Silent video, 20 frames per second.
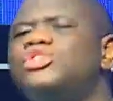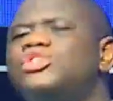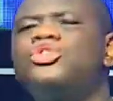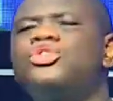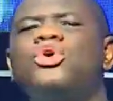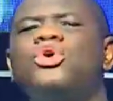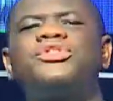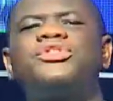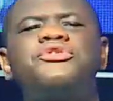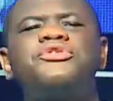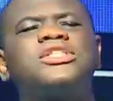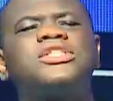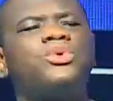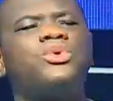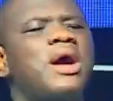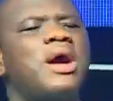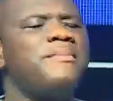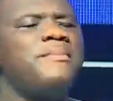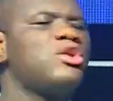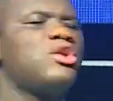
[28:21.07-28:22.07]
you know, the reason
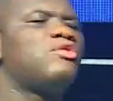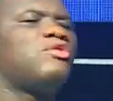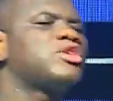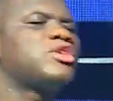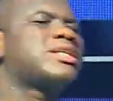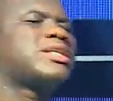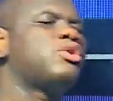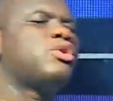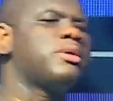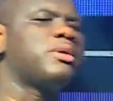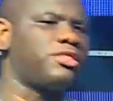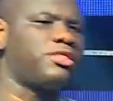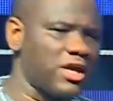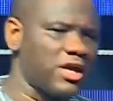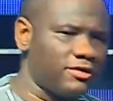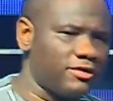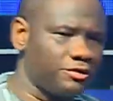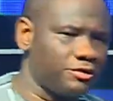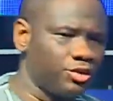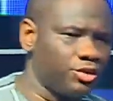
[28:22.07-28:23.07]
why many of us cannot be
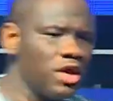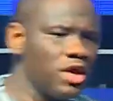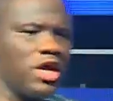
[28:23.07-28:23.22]
thankful